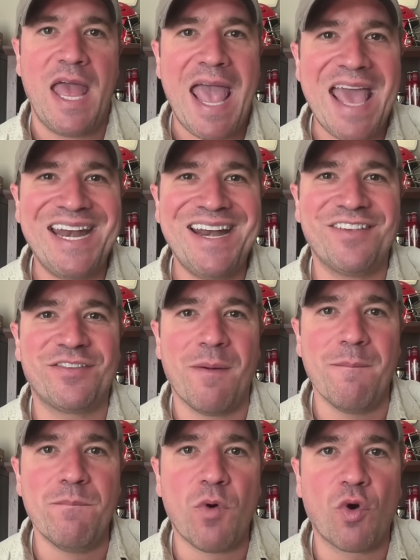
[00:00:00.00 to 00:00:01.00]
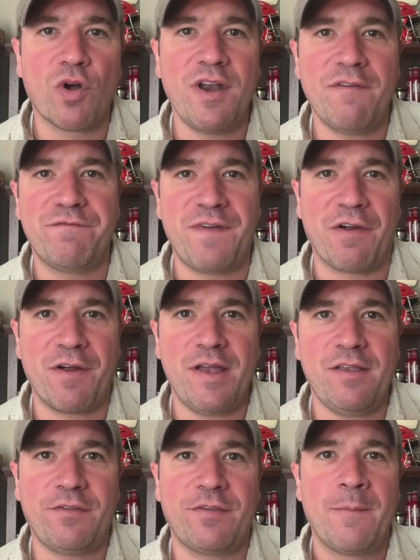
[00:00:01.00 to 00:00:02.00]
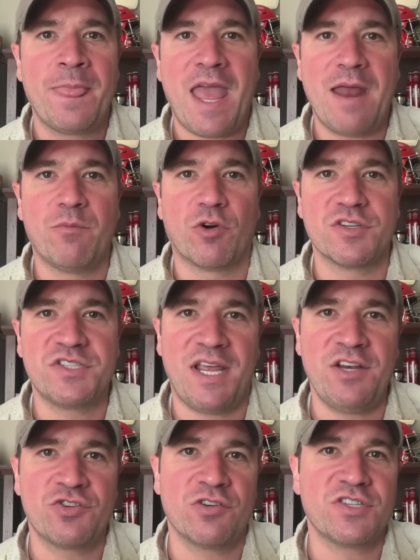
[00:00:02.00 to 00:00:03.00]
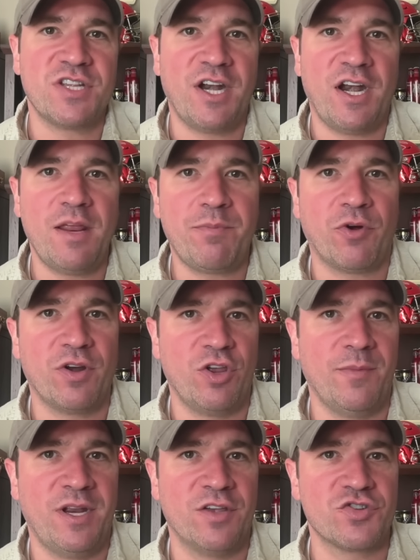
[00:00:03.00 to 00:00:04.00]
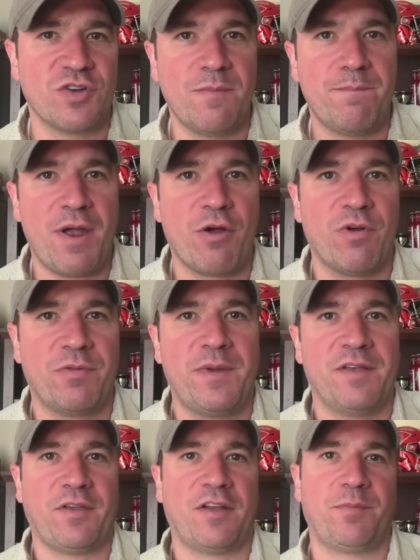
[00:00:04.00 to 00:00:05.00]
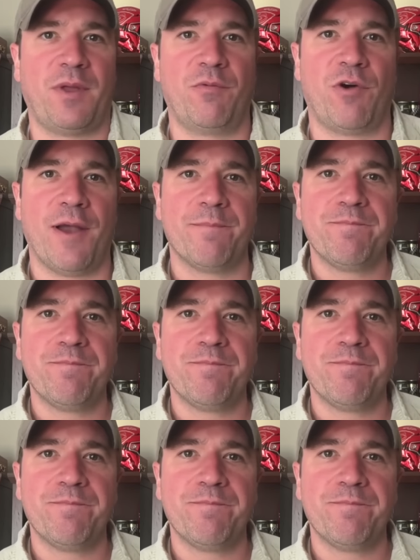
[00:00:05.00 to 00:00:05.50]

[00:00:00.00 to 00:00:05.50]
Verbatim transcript: And it is more nefarious and more dangerous than at any point in human history. And bear with me as I explain why.